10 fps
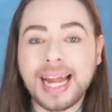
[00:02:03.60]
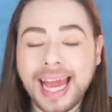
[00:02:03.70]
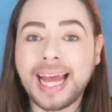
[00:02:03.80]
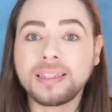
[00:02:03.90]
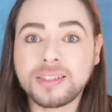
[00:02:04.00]
but
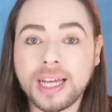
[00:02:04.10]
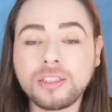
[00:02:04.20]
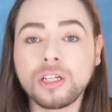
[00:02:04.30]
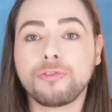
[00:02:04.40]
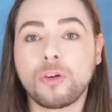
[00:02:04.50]
I had
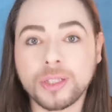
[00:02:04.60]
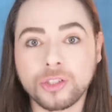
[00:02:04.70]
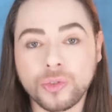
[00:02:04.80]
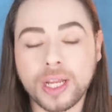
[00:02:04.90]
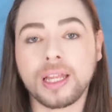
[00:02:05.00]
sent her from
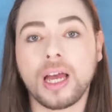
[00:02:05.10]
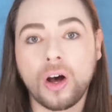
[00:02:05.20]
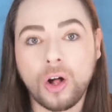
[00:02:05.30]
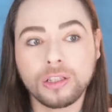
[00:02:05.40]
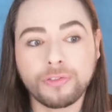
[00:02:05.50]
Australia
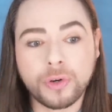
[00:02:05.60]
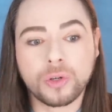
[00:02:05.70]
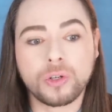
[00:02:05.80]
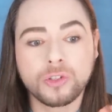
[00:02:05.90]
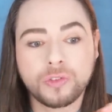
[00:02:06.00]
all the
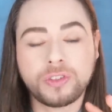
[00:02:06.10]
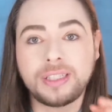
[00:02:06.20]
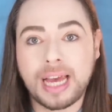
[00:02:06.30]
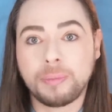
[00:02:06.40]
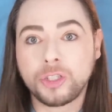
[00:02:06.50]
photos of
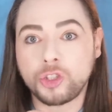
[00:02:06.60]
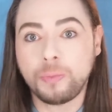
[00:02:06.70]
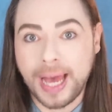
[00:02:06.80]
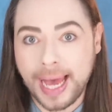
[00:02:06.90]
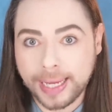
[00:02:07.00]
the
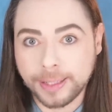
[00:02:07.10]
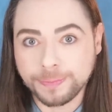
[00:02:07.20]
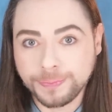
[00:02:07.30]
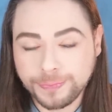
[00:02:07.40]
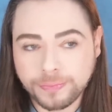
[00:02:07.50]
damaged bag,
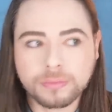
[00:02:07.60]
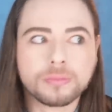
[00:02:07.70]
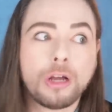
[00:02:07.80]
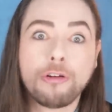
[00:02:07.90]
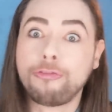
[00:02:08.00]

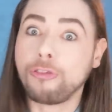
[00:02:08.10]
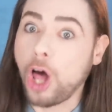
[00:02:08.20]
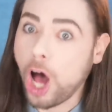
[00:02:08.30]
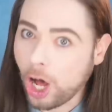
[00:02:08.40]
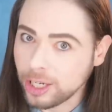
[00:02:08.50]

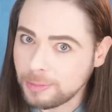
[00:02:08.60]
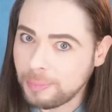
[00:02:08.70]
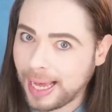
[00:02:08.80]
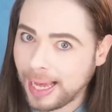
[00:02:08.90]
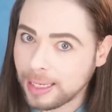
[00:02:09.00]

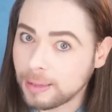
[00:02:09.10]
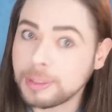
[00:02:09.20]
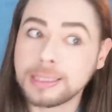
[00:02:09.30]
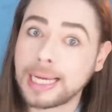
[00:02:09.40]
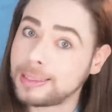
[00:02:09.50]
flawed bag,
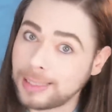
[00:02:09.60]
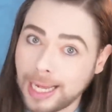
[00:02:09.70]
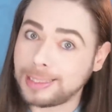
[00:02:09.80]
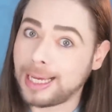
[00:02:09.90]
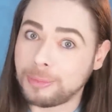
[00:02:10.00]
because I did
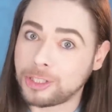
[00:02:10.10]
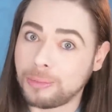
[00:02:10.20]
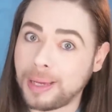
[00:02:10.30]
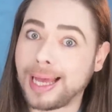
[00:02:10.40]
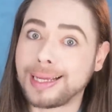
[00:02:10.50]
not damage
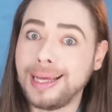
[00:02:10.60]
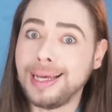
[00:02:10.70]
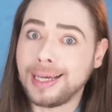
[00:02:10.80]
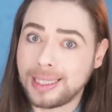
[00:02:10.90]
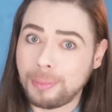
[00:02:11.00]
the bag.
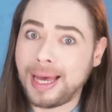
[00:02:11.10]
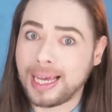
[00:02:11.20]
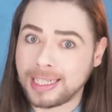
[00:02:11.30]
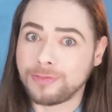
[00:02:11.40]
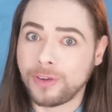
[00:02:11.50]
The
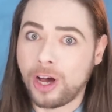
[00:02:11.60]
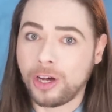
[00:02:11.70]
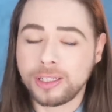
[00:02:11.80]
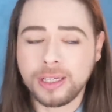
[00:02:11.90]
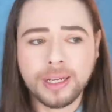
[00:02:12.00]
bag is
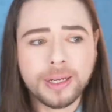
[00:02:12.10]
flawed.